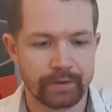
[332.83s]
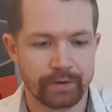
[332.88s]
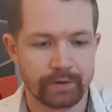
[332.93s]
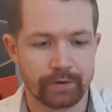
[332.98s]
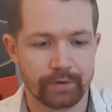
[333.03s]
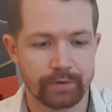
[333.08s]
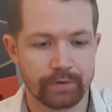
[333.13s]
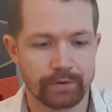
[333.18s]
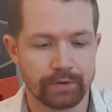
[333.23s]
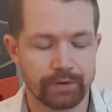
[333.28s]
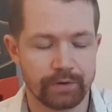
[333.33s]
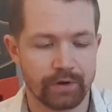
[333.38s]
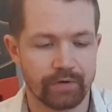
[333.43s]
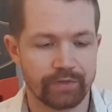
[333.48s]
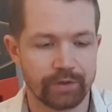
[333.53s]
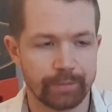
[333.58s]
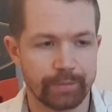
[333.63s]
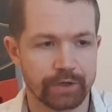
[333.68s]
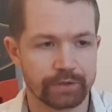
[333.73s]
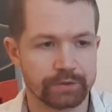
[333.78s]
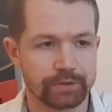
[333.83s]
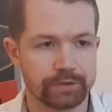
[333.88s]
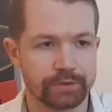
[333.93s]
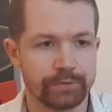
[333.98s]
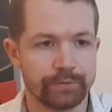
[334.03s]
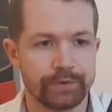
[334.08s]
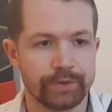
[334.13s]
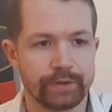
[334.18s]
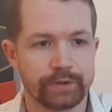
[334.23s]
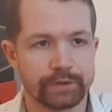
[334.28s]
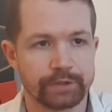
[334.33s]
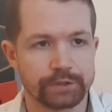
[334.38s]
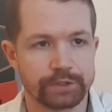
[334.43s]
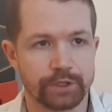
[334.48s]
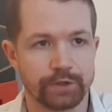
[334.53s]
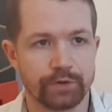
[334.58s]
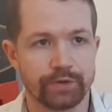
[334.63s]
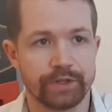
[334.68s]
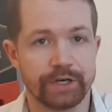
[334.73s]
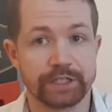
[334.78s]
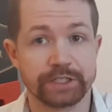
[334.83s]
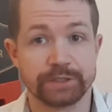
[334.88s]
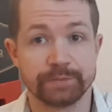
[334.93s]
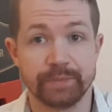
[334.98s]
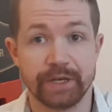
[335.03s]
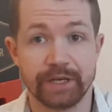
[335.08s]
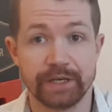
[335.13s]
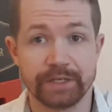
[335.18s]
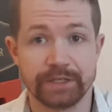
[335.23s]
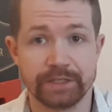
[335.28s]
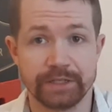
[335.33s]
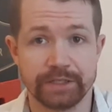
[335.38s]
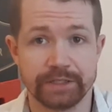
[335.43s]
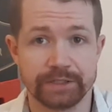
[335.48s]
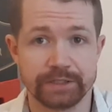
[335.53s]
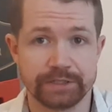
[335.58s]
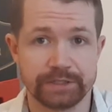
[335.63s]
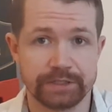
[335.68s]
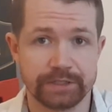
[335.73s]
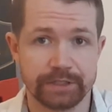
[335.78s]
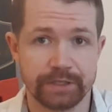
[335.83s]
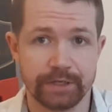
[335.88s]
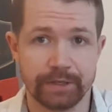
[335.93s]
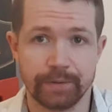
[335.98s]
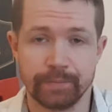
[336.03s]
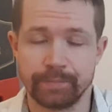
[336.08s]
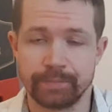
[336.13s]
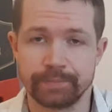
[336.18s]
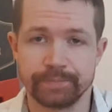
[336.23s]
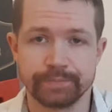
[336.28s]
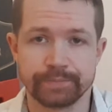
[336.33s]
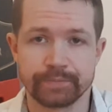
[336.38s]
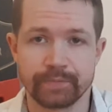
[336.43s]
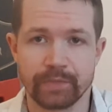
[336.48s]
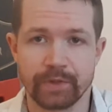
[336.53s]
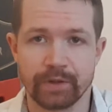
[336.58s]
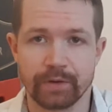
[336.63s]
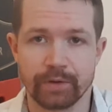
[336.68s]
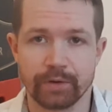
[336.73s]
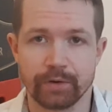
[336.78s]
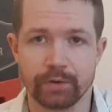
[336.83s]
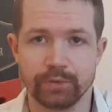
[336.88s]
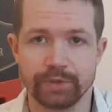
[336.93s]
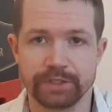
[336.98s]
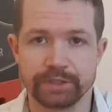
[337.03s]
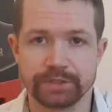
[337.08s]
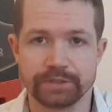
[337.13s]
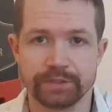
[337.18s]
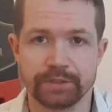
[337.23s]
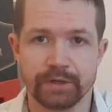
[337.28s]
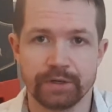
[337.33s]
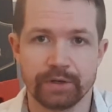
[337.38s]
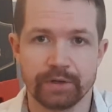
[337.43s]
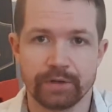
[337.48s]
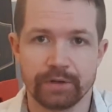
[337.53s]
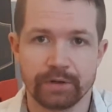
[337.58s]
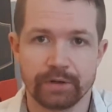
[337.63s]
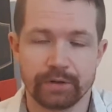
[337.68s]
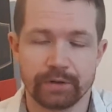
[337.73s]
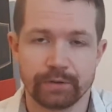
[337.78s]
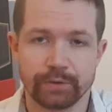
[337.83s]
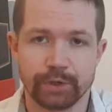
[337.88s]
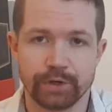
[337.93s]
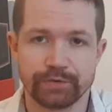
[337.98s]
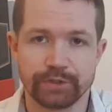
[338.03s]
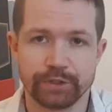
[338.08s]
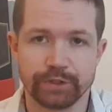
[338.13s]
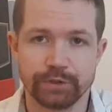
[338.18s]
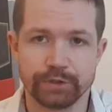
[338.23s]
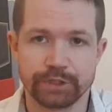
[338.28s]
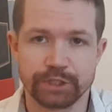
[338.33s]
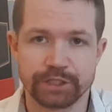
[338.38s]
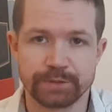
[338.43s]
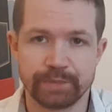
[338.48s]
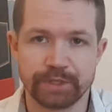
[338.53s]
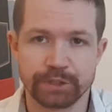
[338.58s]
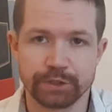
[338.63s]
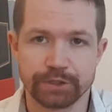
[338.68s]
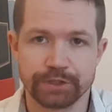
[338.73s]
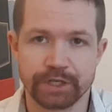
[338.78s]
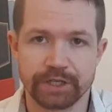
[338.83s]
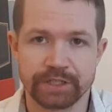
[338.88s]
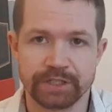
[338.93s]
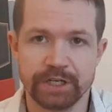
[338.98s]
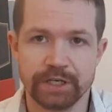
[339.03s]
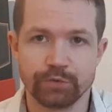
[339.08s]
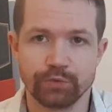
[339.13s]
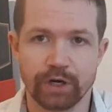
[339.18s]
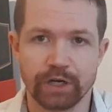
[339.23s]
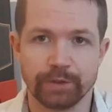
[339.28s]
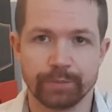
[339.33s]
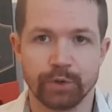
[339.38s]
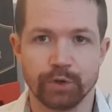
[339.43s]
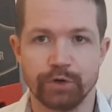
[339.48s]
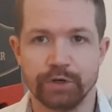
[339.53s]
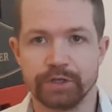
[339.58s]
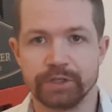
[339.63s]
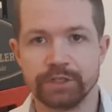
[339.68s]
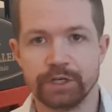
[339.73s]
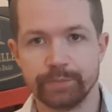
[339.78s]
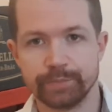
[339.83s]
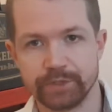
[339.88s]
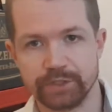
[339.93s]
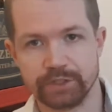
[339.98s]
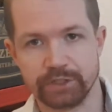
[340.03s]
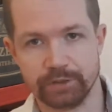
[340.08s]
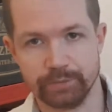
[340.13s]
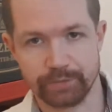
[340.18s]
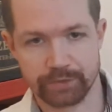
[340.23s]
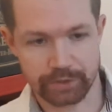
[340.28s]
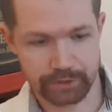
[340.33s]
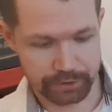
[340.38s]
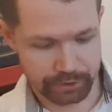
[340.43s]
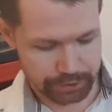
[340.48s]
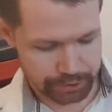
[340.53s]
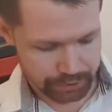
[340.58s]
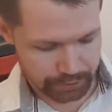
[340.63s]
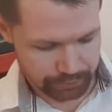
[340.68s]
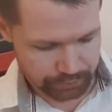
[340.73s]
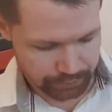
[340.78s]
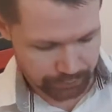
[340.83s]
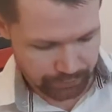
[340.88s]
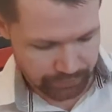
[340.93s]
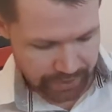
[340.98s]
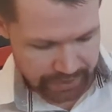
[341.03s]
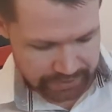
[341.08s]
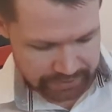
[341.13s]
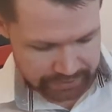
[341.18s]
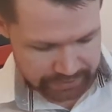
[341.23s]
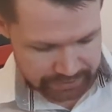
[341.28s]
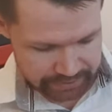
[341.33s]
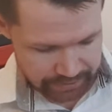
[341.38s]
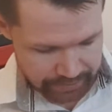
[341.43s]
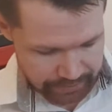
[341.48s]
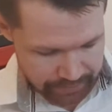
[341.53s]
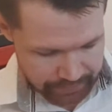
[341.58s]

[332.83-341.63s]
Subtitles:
or of the bottle. So that's make it always, you have to use a special technique while pouring it up, and I'm gonna show you that.